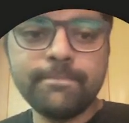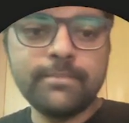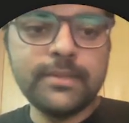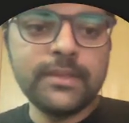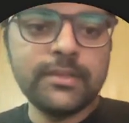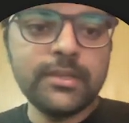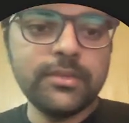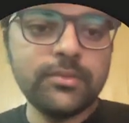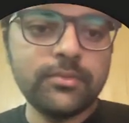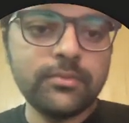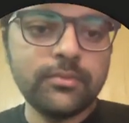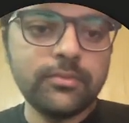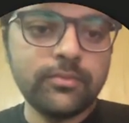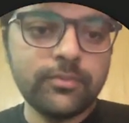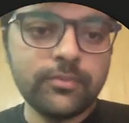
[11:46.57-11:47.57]
This is
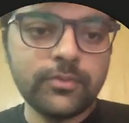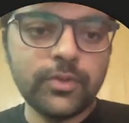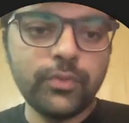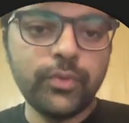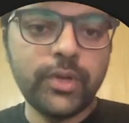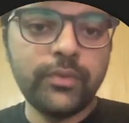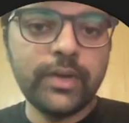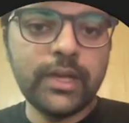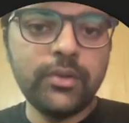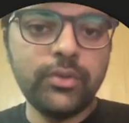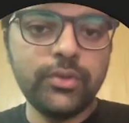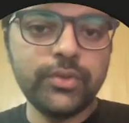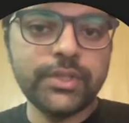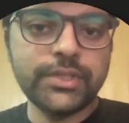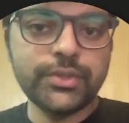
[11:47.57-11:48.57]
one value
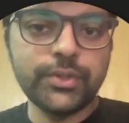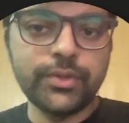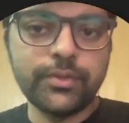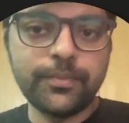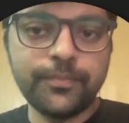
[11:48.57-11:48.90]
to store.